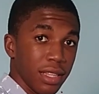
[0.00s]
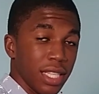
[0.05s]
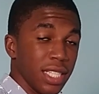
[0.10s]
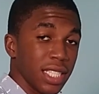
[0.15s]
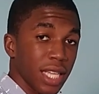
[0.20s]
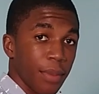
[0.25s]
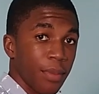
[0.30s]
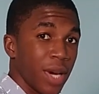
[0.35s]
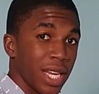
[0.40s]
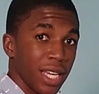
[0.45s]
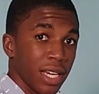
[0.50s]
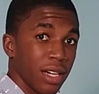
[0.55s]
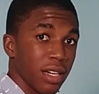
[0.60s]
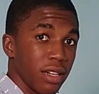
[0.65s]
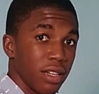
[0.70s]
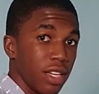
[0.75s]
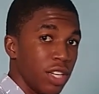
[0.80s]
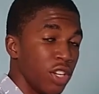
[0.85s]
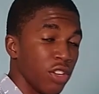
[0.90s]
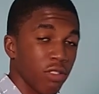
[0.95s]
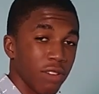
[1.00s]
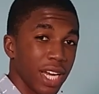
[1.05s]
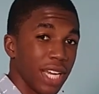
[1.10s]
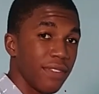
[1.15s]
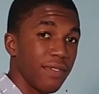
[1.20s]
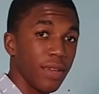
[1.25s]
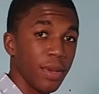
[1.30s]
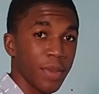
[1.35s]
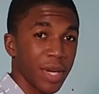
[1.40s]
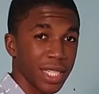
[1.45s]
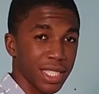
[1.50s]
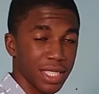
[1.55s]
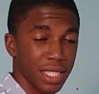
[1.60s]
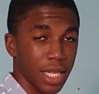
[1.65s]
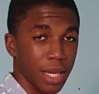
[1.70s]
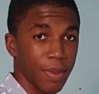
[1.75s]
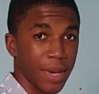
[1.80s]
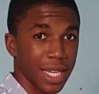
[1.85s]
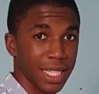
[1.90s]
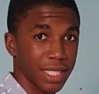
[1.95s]
this a man in a right few man
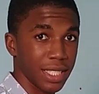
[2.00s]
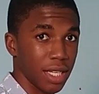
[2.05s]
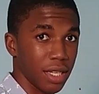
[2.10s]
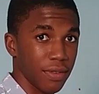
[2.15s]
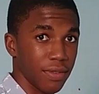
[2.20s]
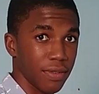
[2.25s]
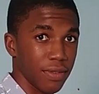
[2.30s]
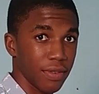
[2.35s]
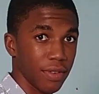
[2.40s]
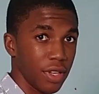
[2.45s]
stay by himself,